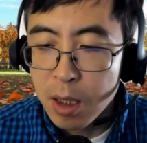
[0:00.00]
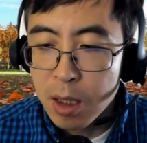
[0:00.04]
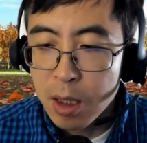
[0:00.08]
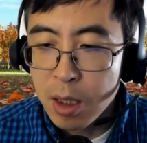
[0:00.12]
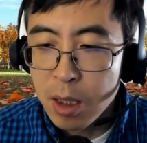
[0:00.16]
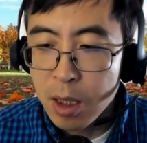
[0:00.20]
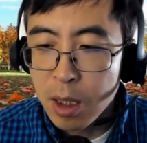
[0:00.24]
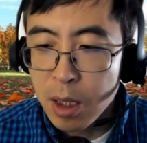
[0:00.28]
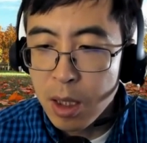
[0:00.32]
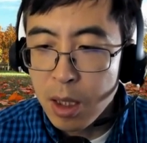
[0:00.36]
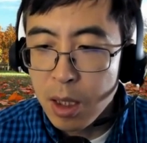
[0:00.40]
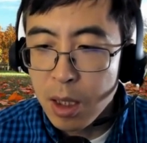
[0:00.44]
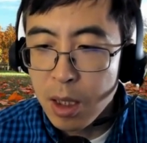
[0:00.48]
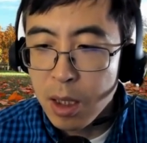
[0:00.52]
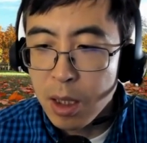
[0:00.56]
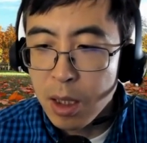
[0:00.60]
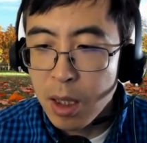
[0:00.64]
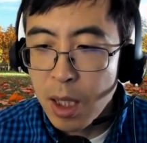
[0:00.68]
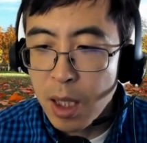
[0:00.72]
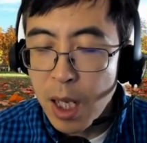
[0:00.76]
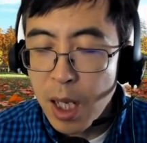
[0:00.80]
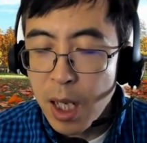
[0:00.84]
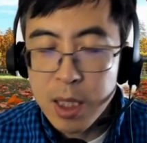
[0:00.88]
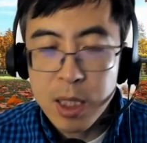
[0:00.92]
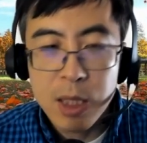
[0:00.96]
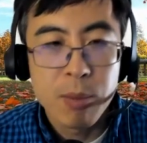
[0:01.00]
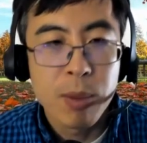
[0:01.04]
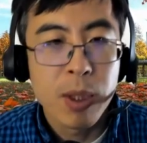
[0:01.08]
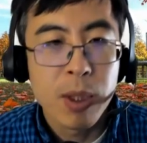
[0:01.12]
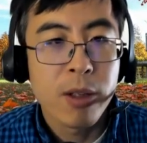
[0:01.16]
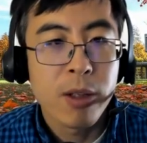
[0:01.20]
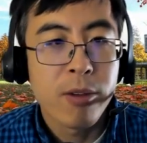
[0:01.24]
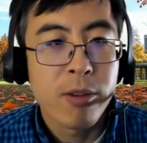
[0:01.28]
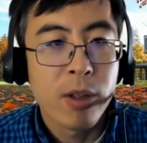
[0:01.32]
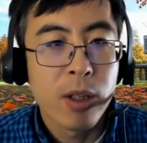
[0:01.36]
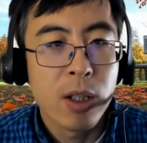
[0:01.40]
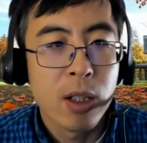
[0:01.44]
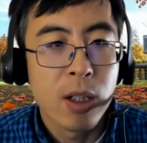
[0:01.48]
the next
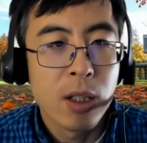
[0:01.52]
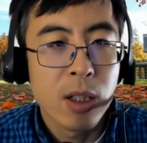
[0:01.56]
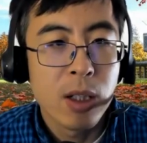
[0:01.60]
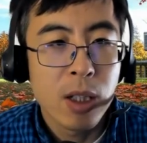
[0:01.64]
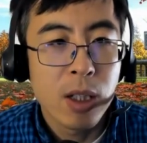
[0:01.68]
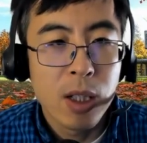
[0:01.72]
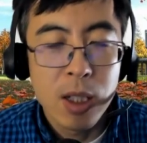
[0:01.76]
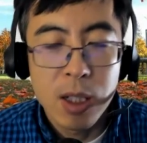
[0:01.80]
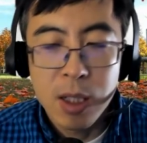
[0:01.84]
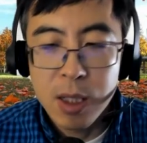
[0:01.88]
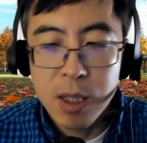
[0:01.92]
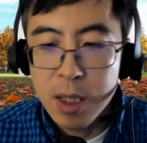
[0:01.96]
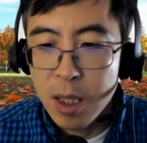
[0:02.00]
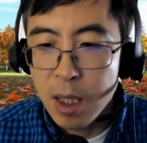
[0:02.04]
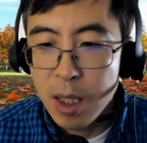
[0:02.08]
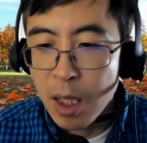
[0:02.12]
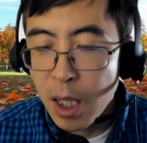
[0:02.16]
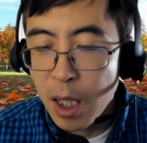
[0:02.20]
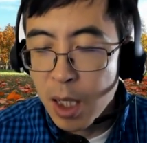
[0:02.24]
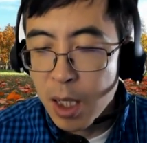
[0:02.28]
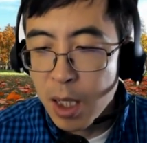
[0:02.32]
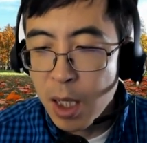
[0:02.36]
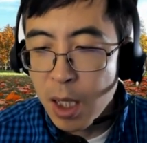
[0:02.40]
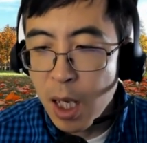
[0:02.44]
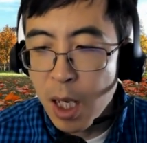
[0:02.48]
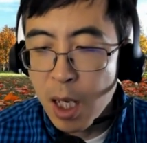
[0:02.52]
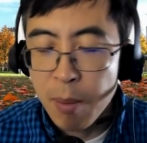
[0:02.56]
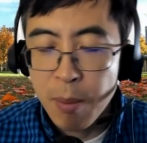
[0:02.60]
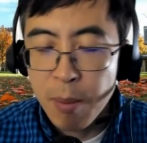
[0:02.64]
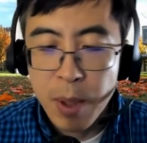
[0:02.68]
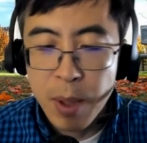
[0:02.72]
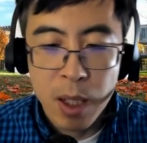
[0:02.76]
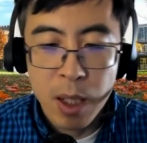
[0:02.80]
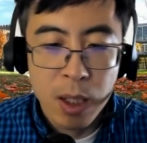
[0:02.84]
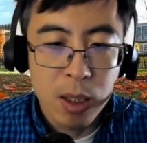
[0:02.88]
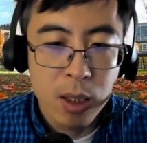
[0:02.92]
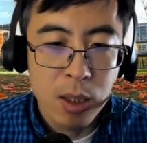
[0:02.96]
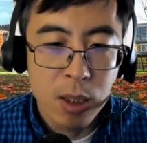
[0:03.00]
big thing is the AI
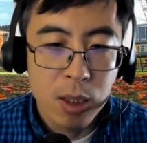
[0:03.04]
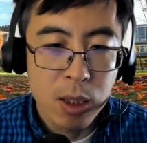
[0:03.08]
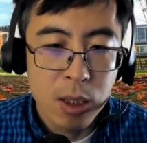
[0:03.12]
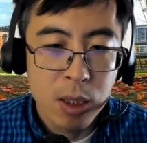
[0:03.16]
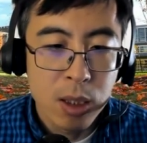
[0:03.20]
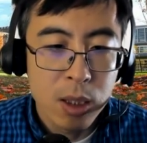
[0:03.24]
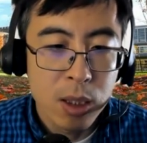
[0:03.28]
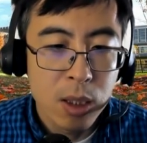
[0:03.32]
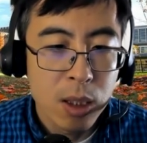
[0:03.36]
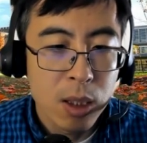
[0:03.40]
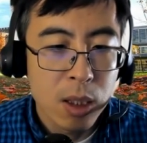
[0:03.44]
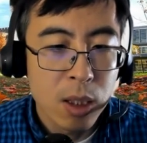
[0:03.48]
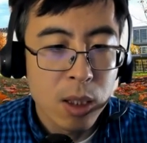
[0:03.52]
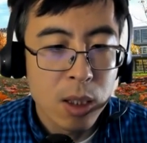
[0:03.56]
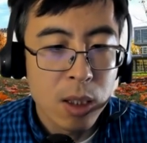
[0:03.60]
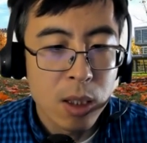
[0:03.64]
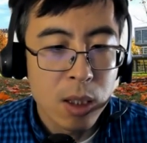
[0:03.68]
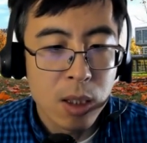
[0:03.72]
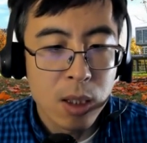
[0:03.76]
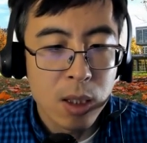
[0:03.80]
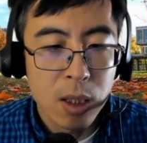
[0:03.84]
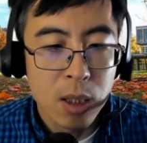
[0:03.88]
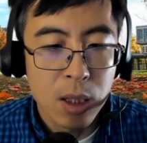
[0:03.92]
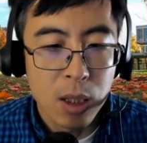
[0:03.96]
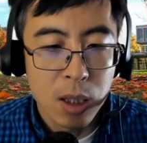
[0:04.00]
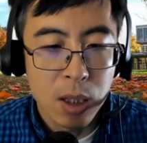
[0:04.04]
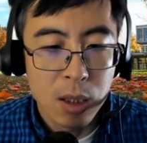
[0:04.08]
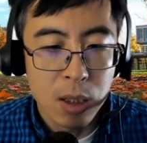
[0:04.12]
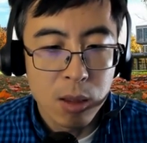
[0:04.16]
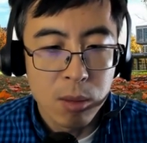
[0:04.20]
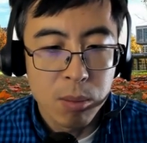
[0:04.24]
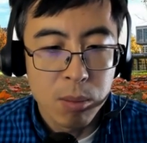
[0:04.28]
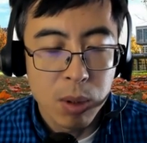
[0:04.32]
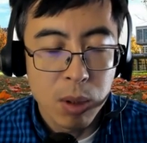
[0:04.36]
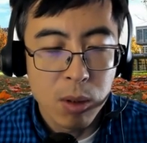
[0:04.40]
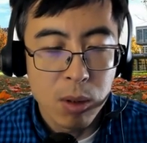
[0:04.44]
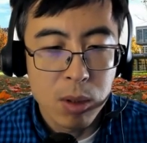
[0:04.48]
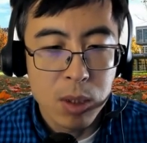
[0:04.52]
pen. I'll
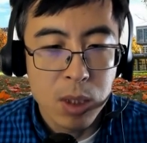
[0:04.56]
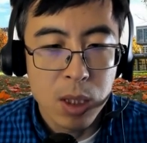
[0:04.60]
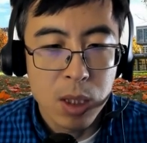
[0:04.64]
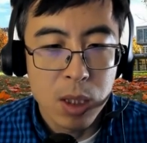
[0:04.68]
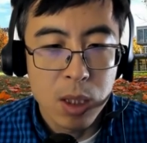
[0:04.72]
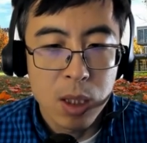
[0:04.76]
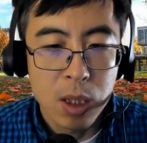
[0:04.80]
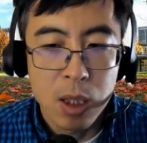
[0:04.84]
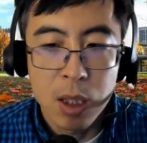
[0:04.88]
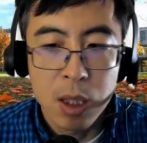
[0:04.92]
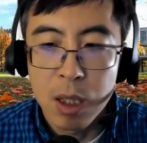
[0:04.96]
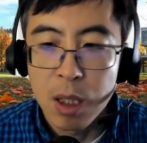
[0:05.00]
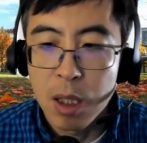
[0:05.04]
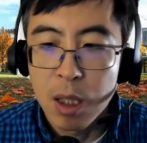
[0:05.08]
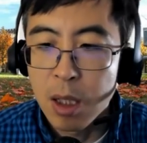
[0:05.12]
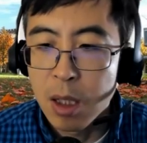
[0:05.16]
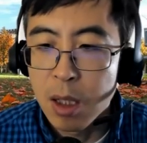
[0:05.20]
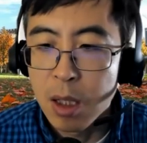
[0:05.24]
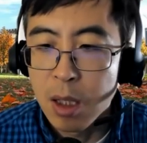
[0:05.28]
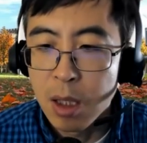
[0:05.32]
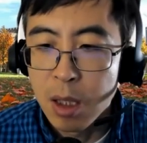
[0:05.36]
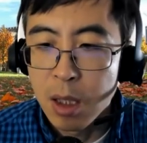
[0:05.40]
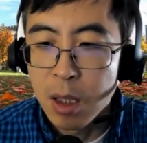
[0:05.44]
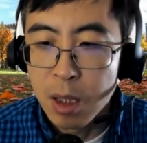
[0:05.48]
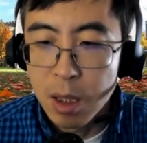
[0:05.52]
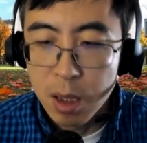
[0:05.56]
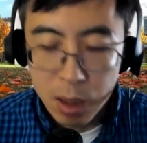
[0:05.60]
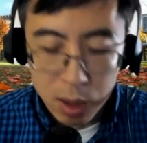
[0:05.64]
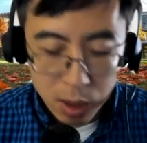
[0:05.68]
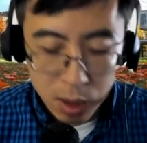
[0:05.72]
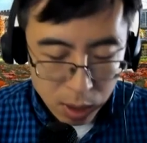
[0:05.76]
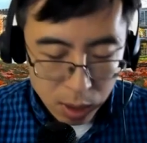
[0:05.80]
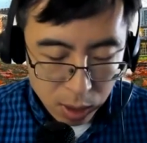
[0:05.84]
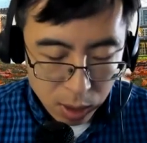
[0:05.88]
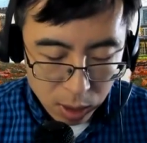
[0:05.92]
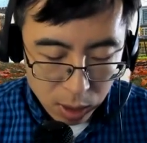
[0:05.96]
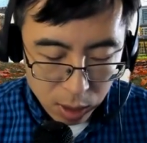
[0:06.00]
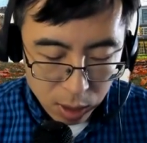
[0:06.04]
post it here
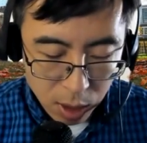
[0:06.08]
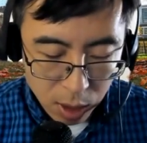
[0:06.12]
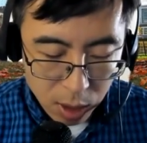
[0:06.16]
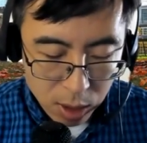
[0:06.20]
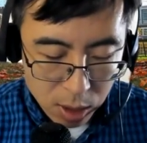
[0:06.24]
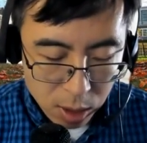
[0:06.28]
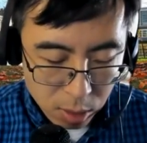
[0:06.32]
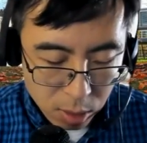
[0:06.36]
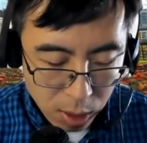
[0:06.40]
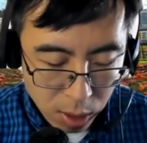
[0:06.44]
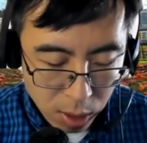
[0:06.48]
in case you